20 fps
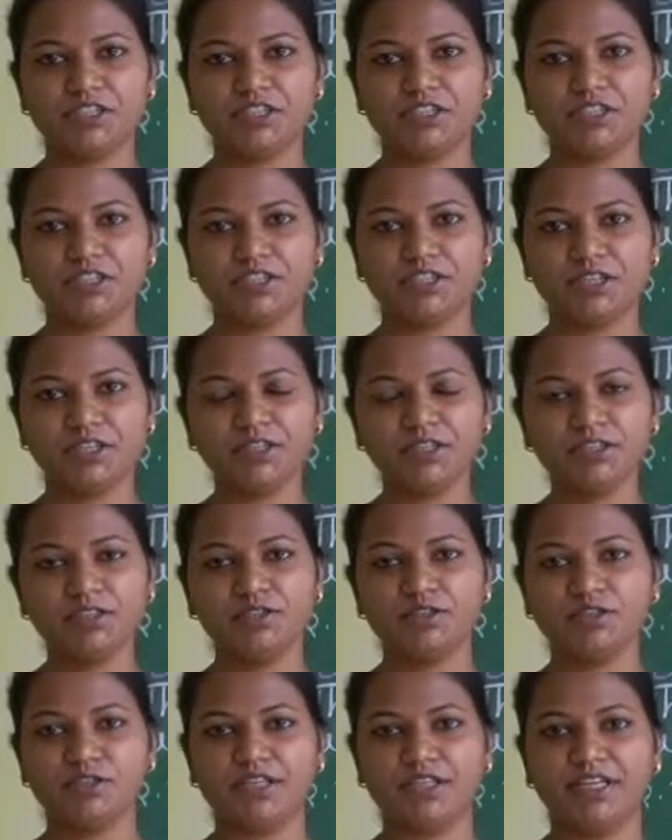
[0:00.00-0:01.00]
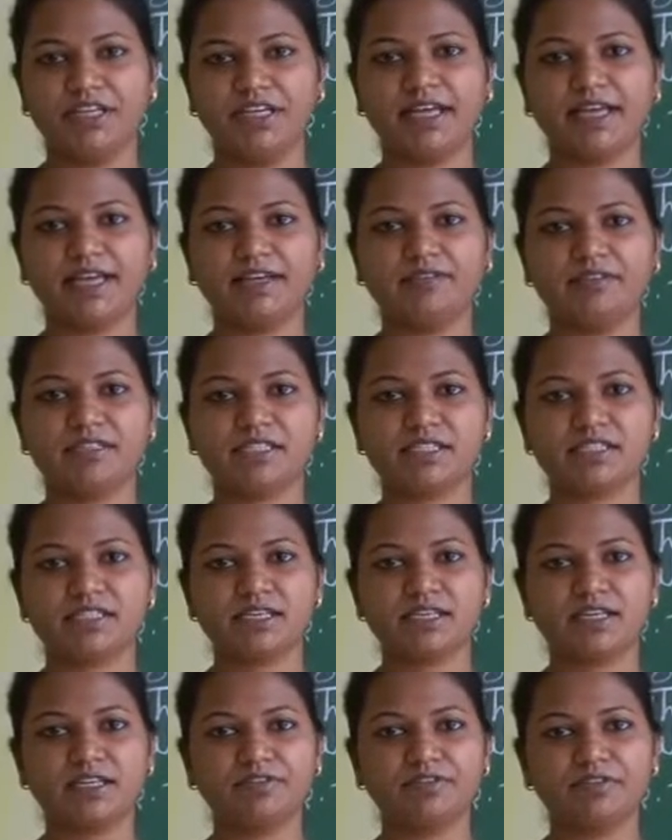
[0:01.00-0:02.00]
children. Today I will
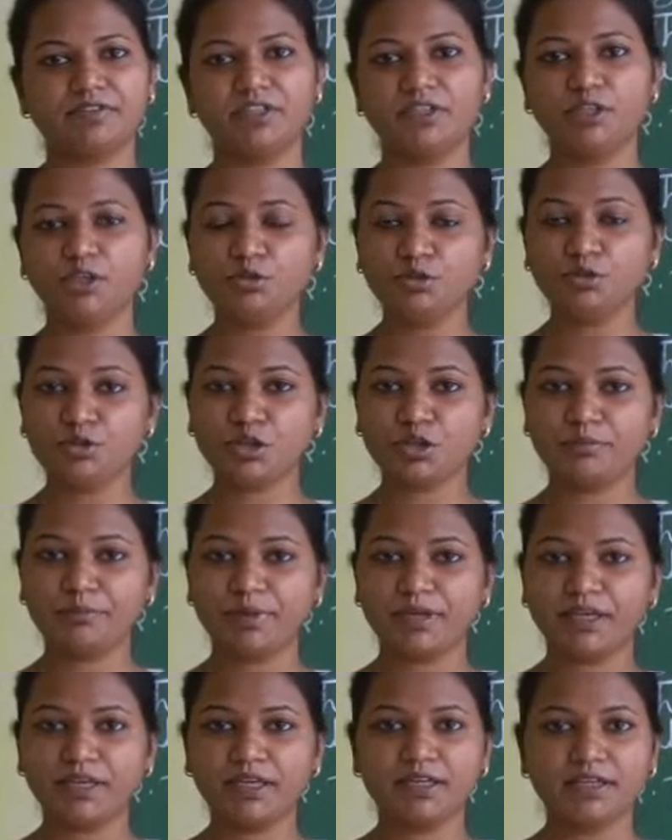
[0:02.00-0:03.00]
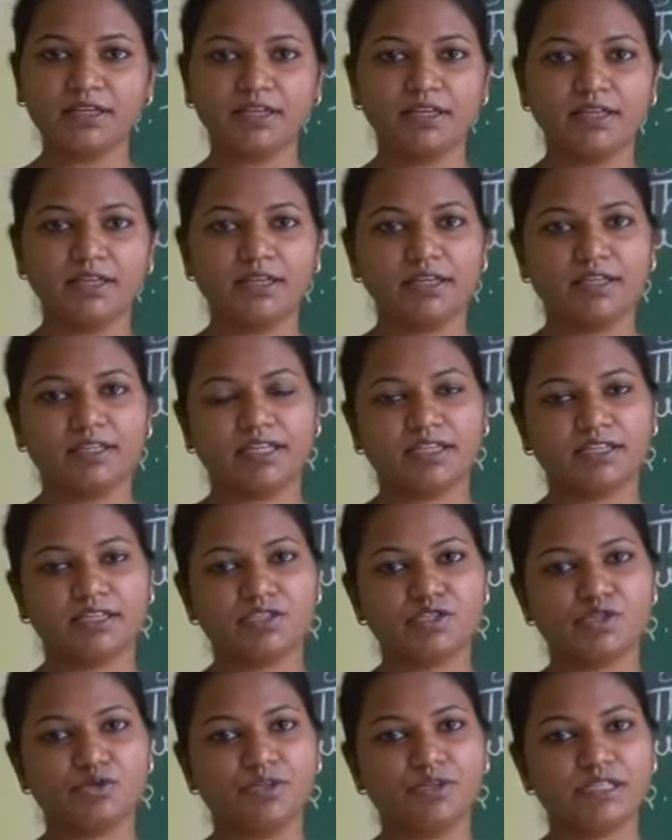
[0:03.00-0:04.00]
start with the new topic, that
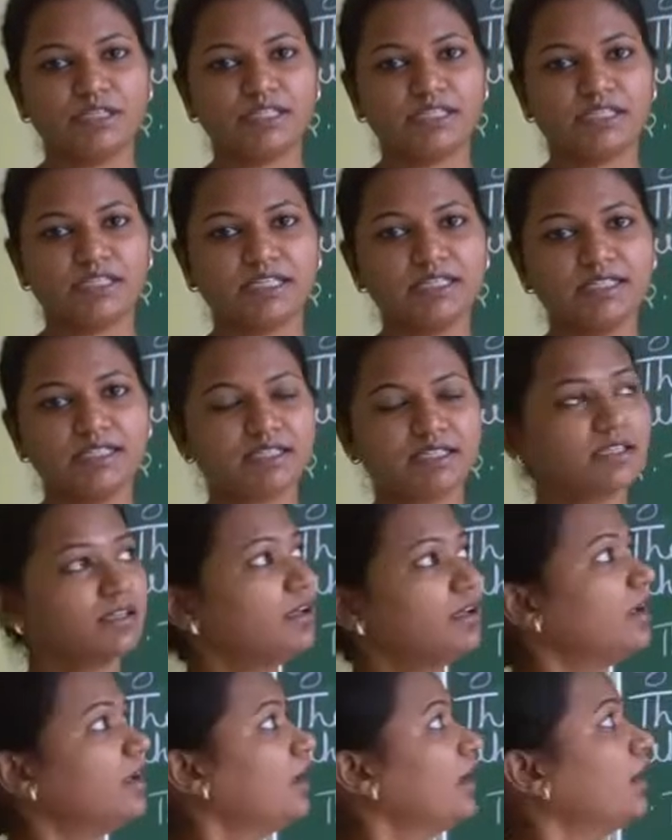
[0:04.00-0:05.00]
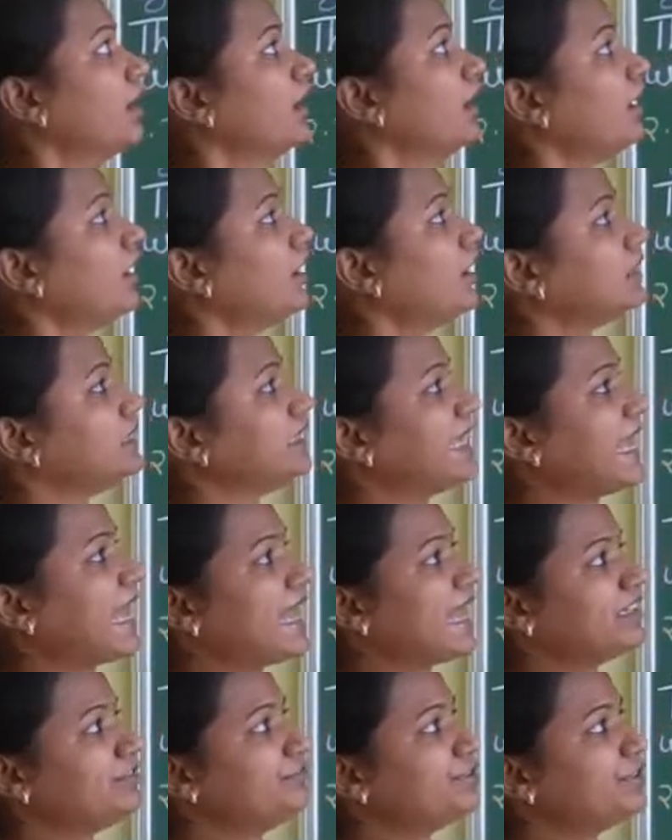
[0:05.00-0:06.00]
is Unit 6, the
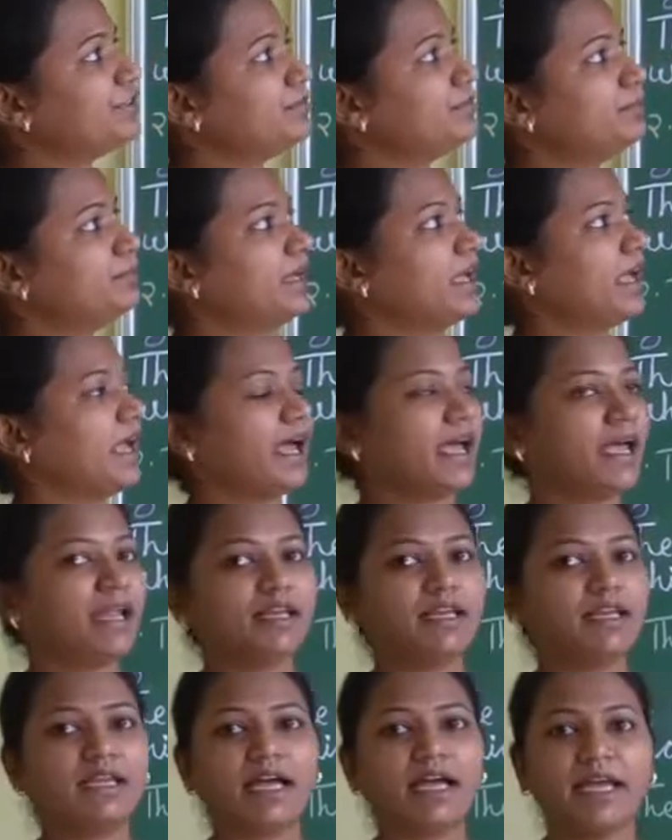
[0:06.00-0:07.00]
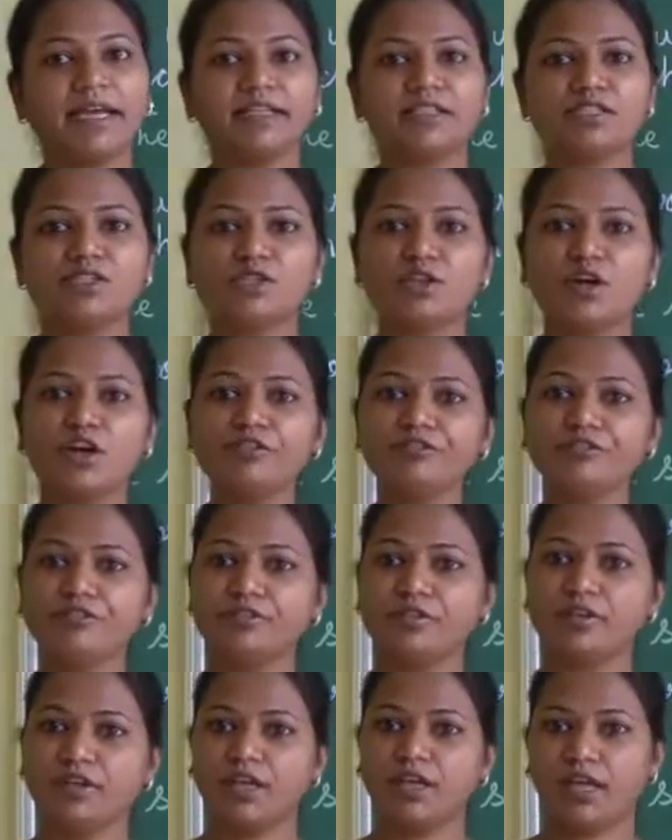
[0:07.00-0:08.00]
adverb and kinds of
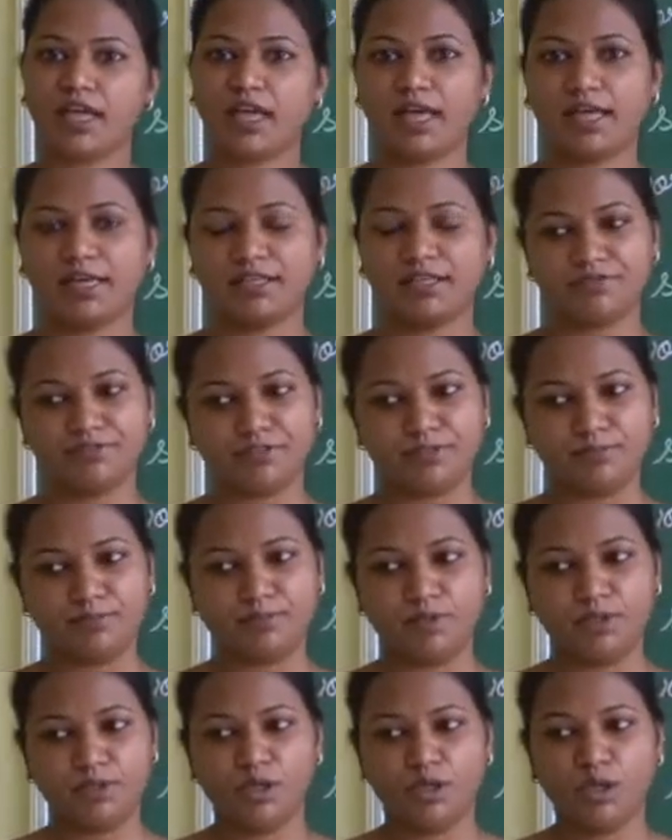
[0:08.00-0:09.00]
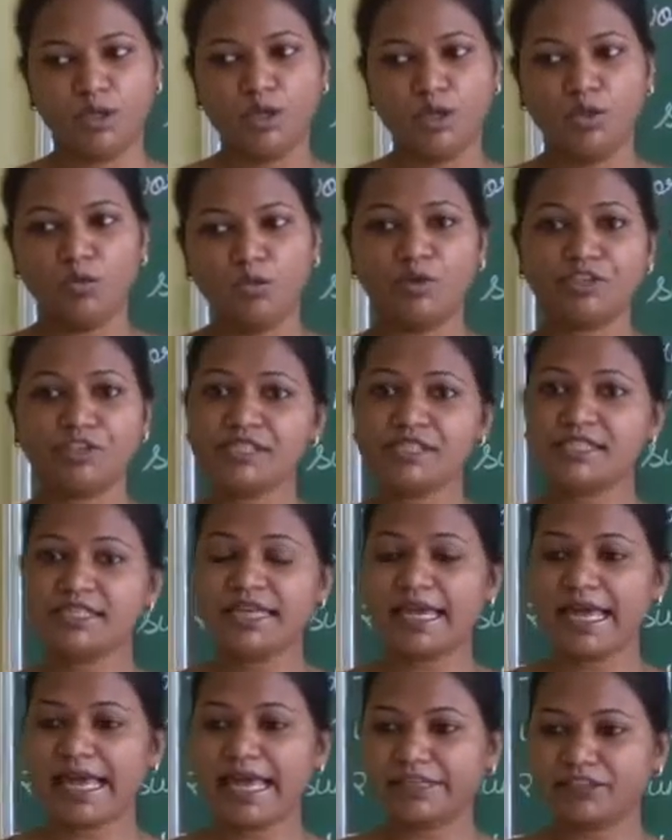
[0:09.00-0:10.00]
adverb. What is an
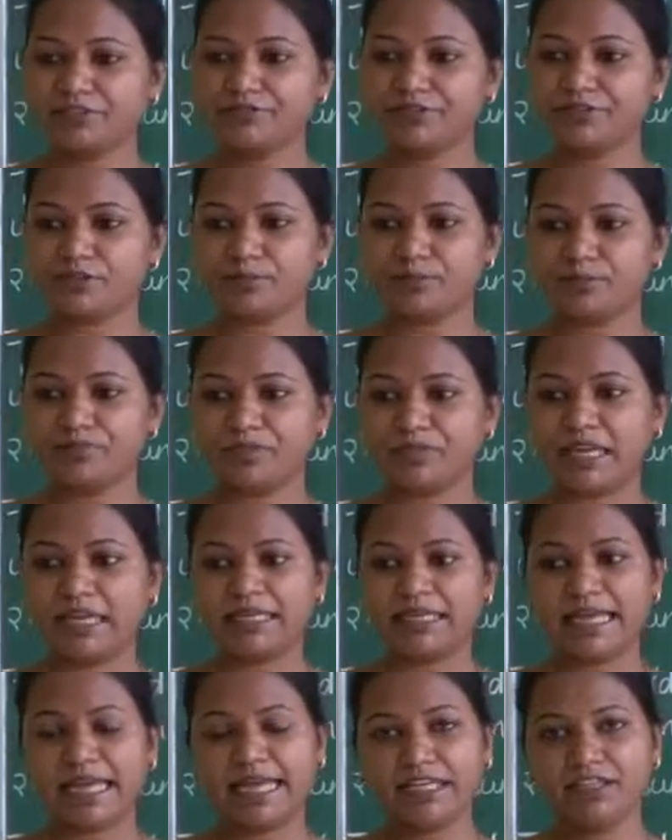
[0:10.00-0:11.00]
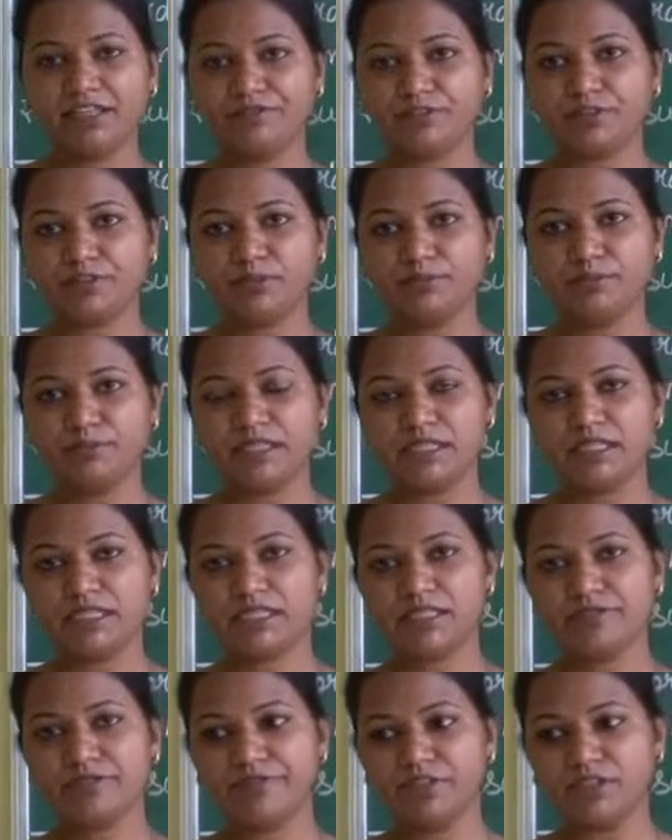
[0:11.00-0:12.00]
adverb? An adverb is
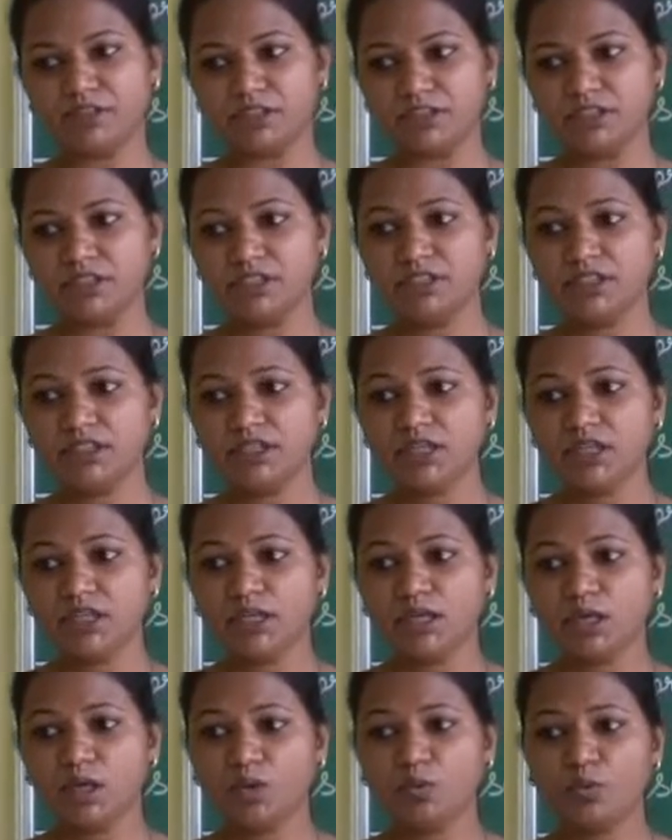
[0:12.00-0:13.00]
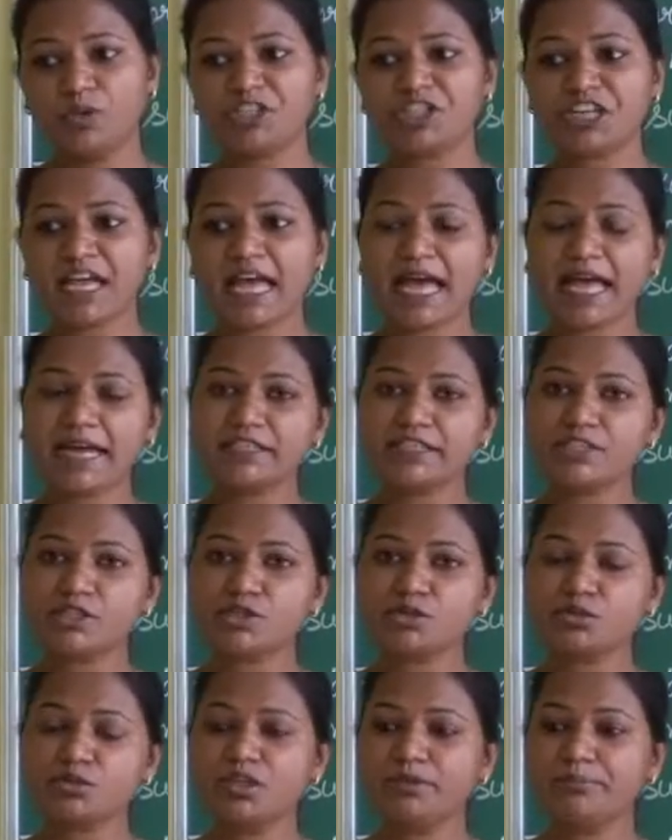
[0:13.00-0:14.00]
a word which adds
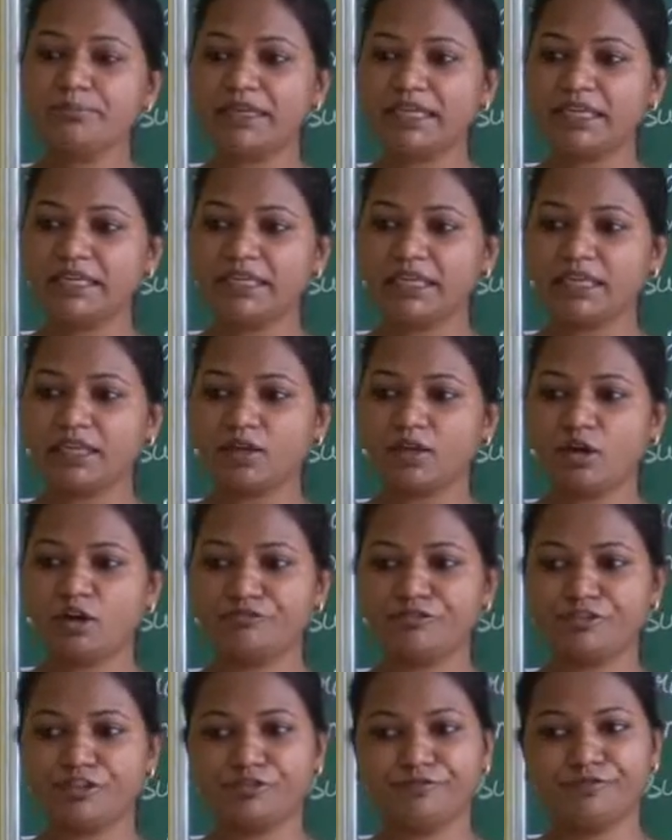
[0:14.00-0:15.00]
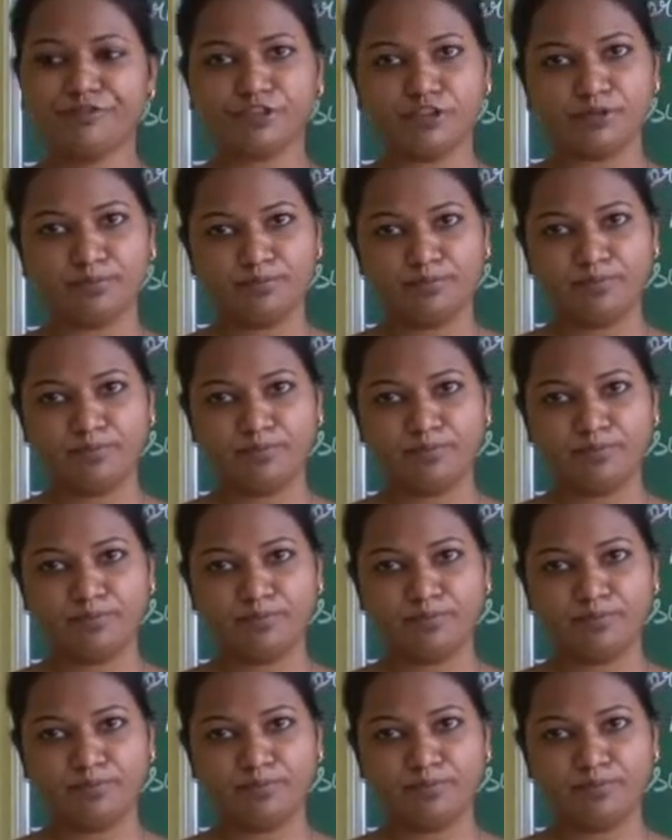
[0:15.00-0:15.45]
to the meaning of a verb